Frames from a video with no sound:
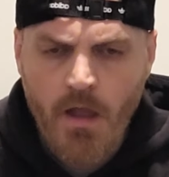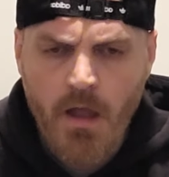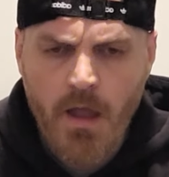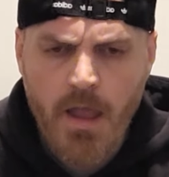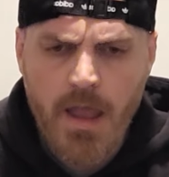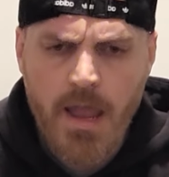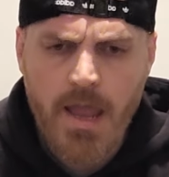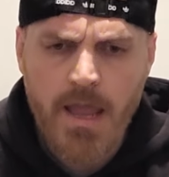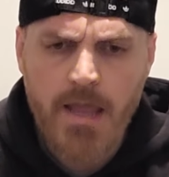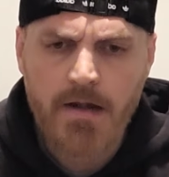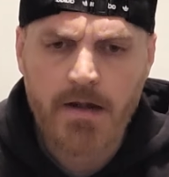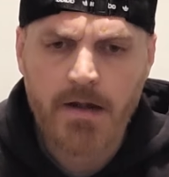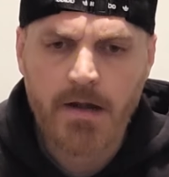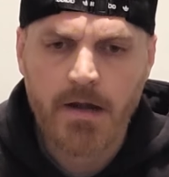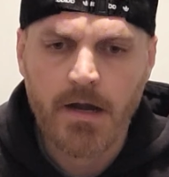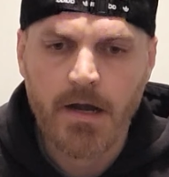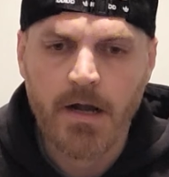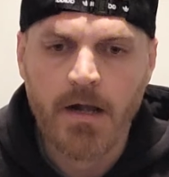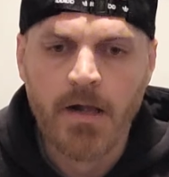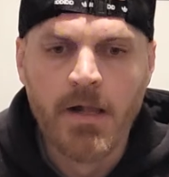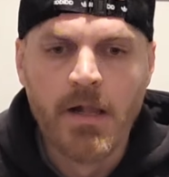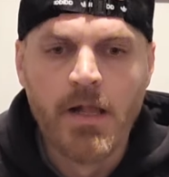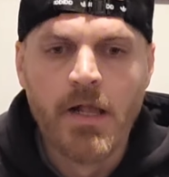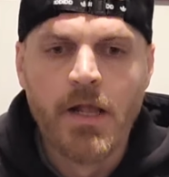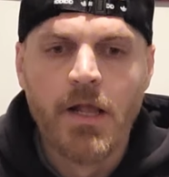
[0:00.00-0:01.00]
And uh,
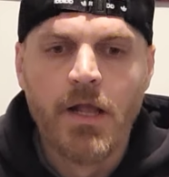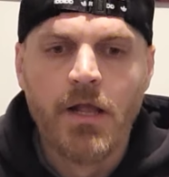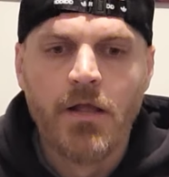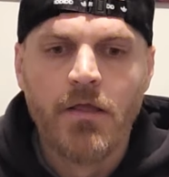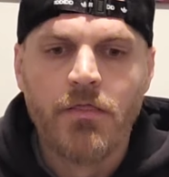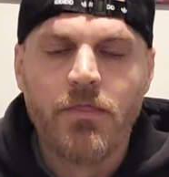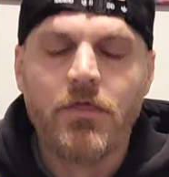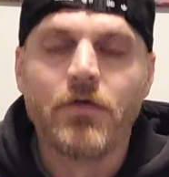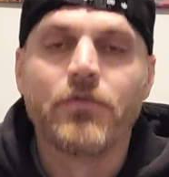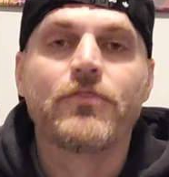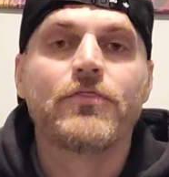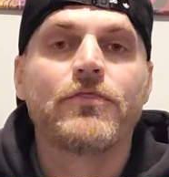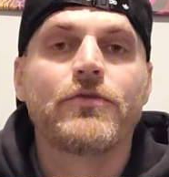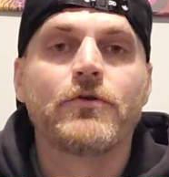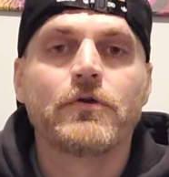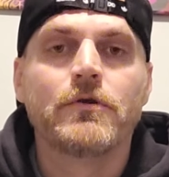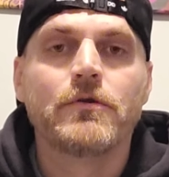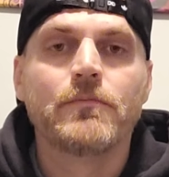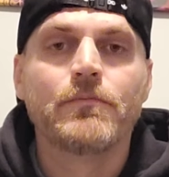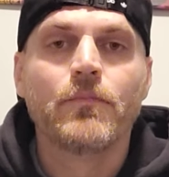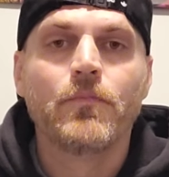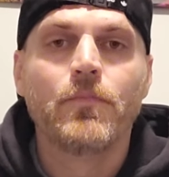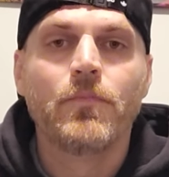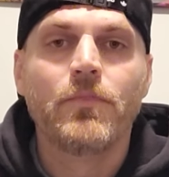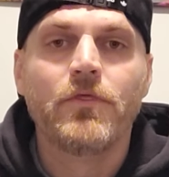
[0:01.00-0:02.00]
the
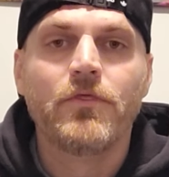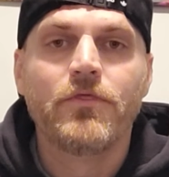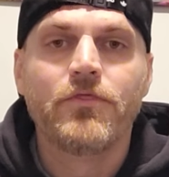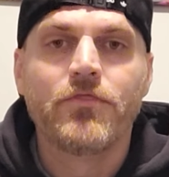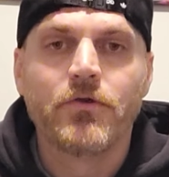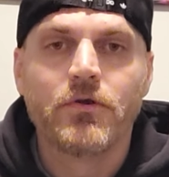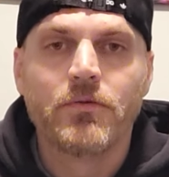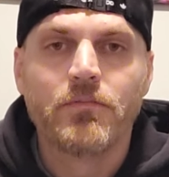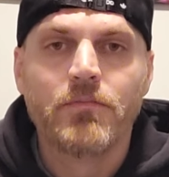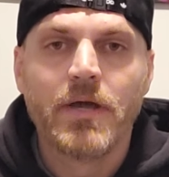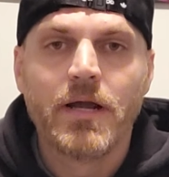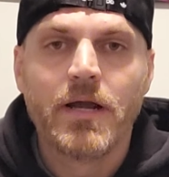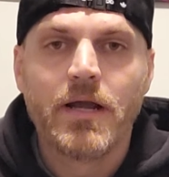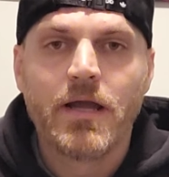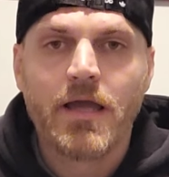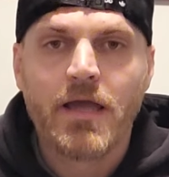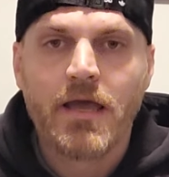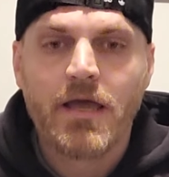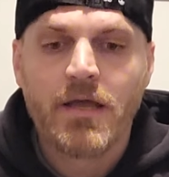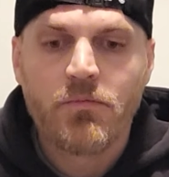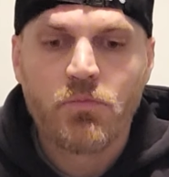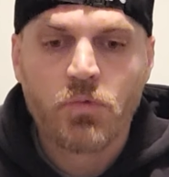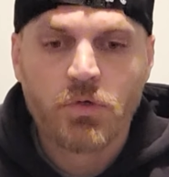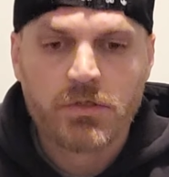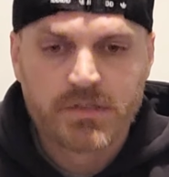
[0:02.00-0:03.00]
third the third bet I
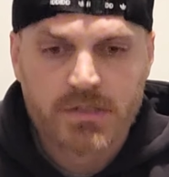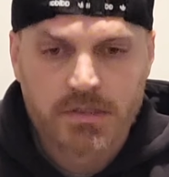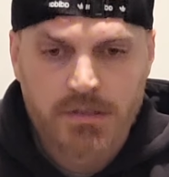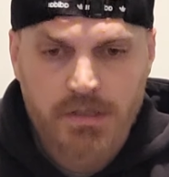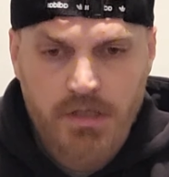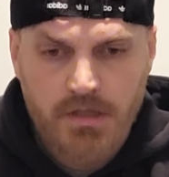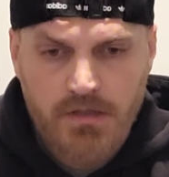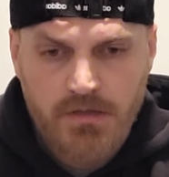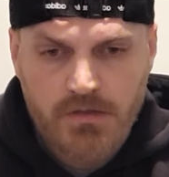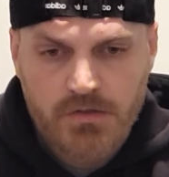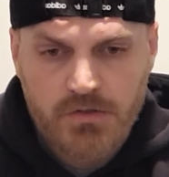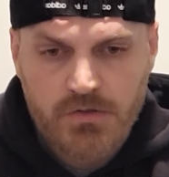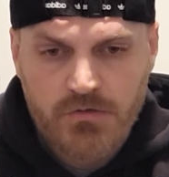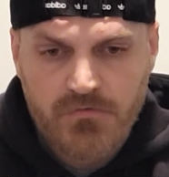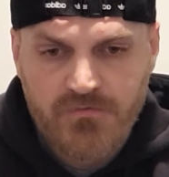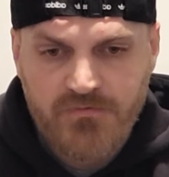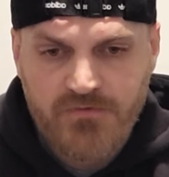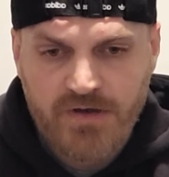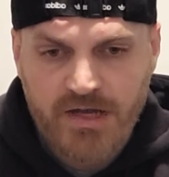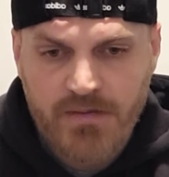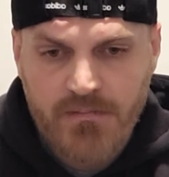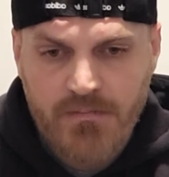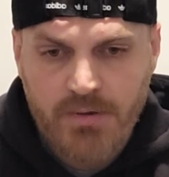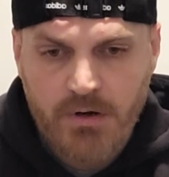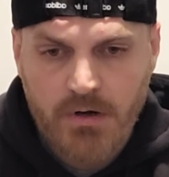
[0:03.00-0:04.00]
had was another two
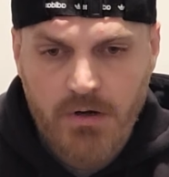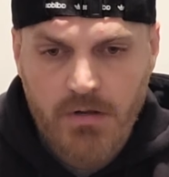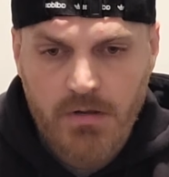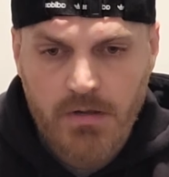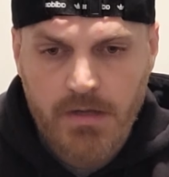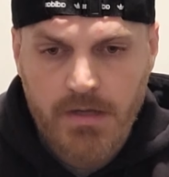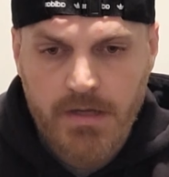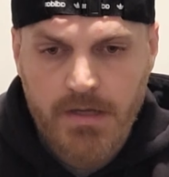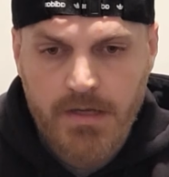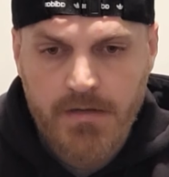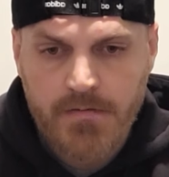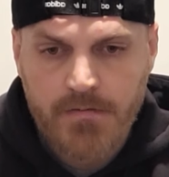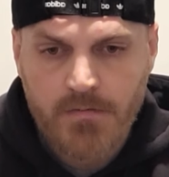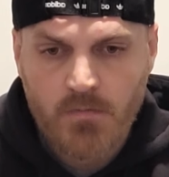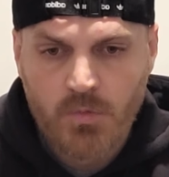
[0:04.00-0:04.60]
fight parlay,